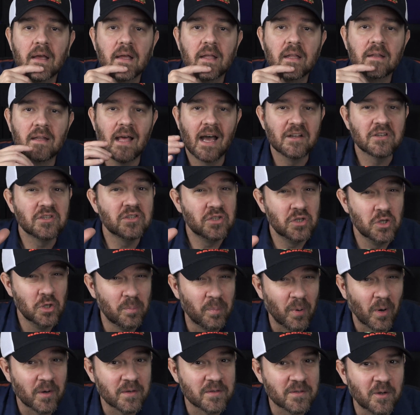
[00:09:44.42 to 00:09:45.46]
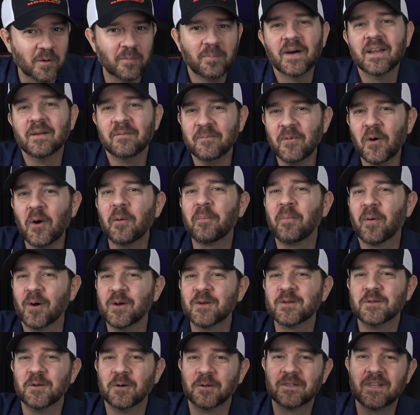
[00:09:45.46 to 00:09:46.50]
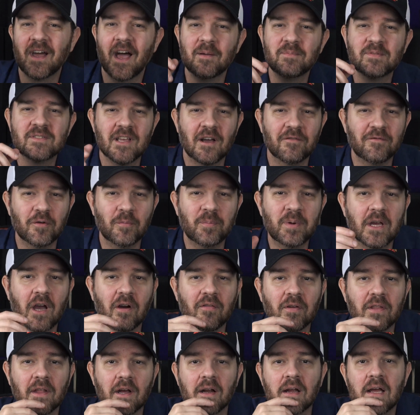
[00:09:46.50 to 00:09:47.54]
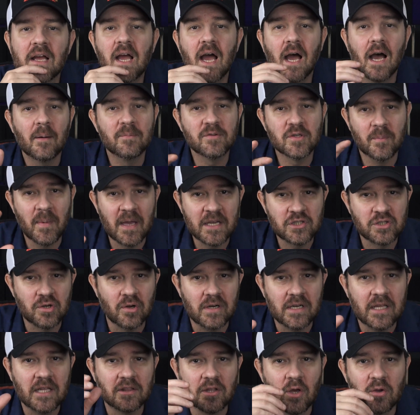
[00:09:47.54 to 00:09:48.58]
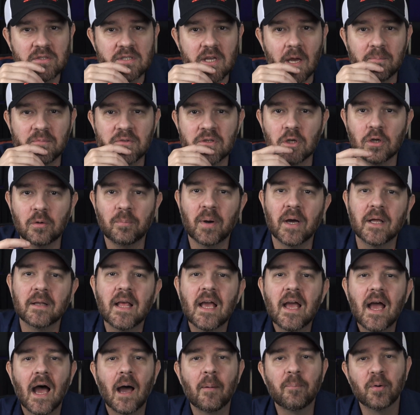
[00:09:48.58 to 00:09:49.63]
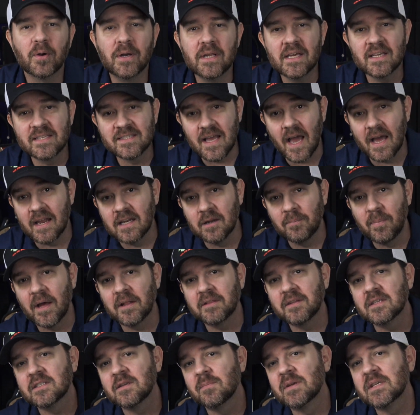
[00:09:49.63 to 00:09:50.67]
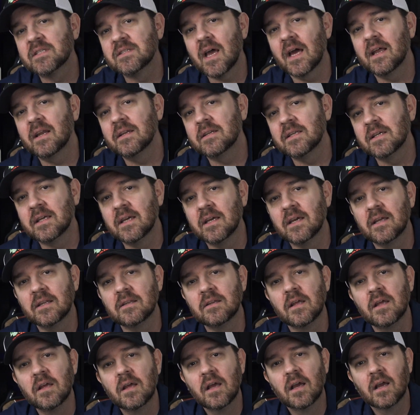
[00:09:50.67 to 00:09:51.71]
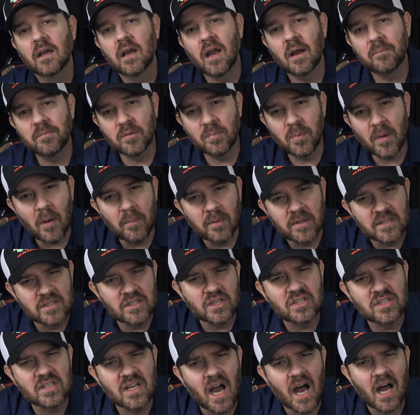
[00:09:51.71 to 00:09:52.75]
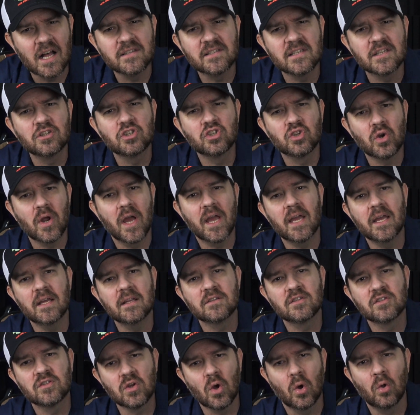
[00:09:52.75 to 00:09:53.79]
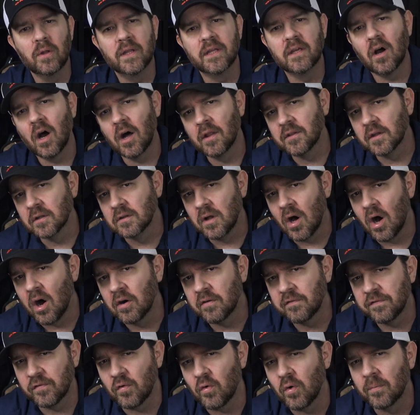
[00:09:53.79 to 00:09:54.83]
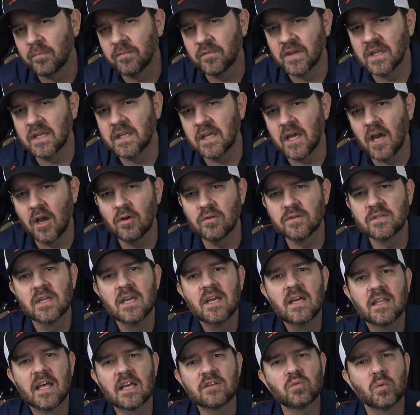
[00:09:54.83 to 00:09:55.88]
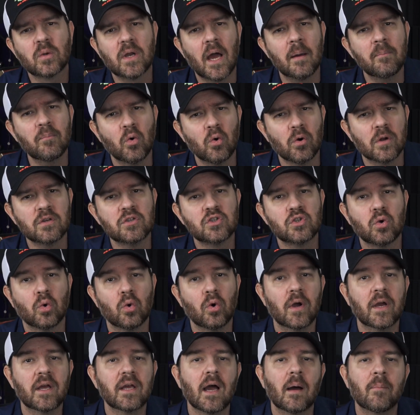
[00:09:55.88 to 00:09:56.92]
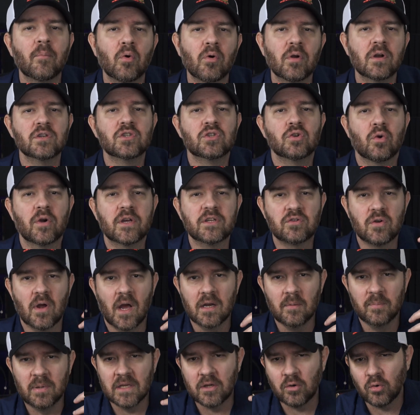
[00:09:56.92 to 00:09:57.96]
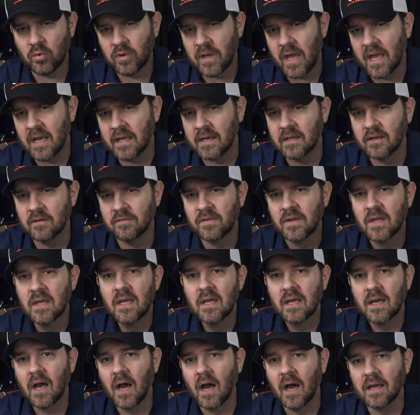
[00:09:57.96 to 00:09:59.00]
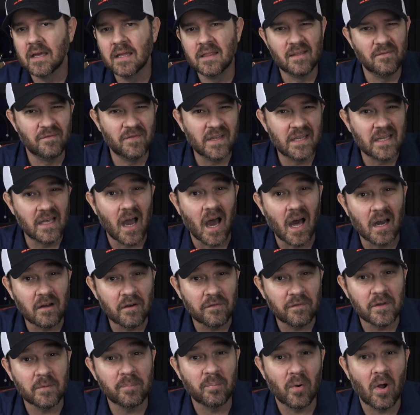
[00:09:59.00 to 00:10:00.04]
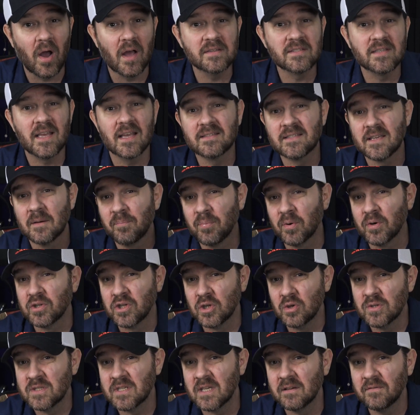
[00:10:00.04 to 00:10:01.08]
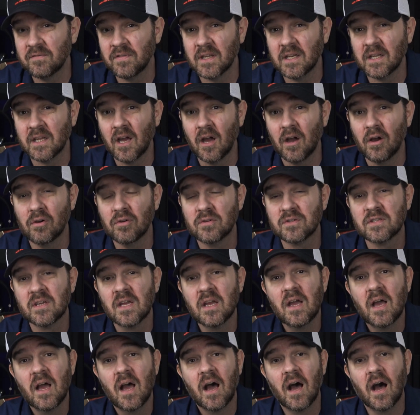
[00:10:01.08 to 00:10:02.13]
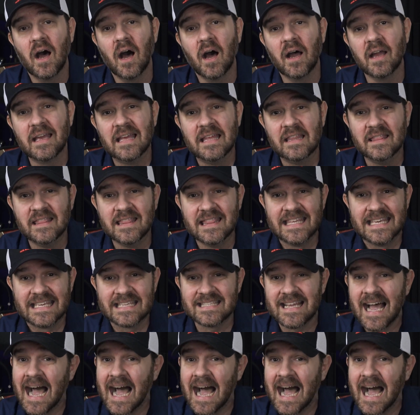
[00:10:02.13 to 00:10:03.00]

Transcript: Not too personal, but more personal type stuff will be over there. So make sure and hit those up too. But I'm pretty excited about this. I'm excited to be able to just concentrate solely on the long form videos. That's what I more enjoy. I more enjoy trying to be creative in the videography process and producing videos in this